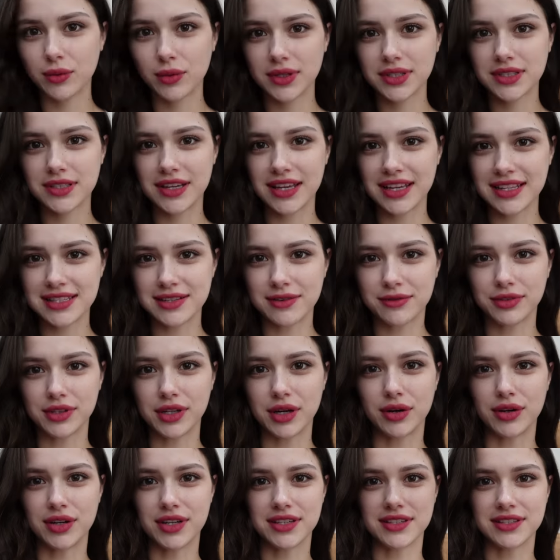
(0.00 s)
wanted to get some
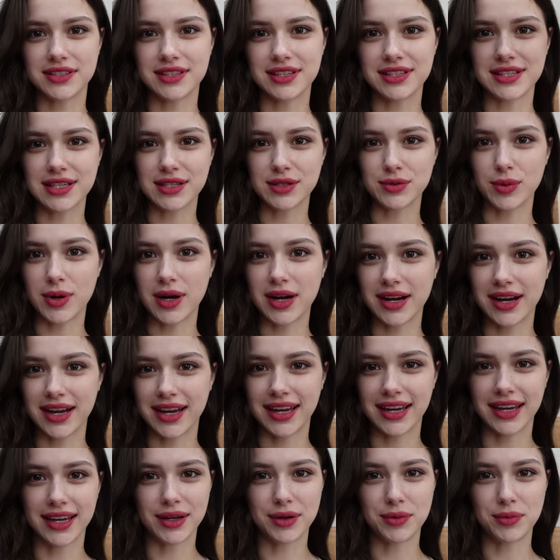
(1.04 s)
flowers, this is
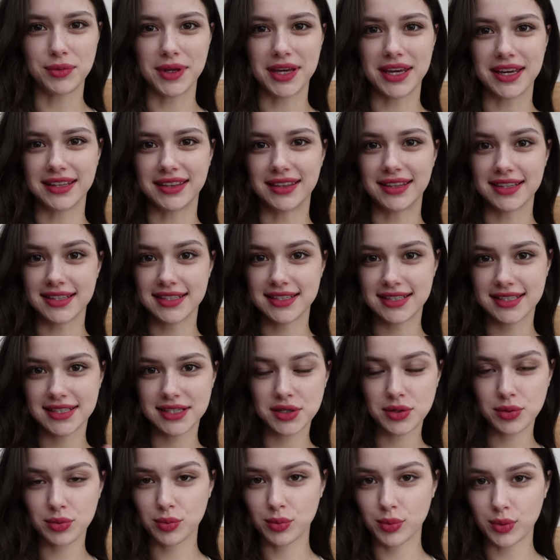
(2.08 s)
why we had
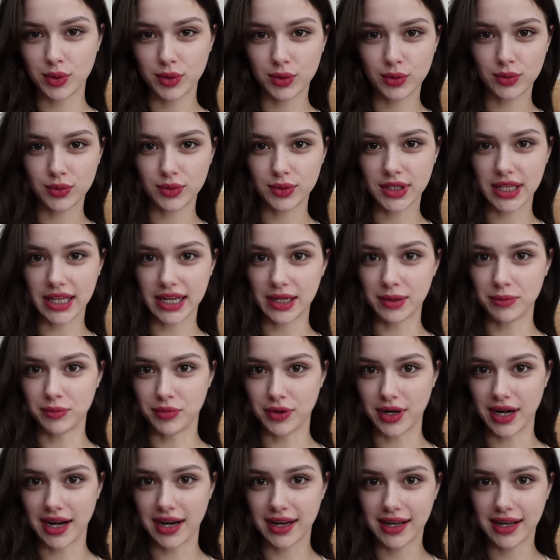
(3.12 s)
this little break.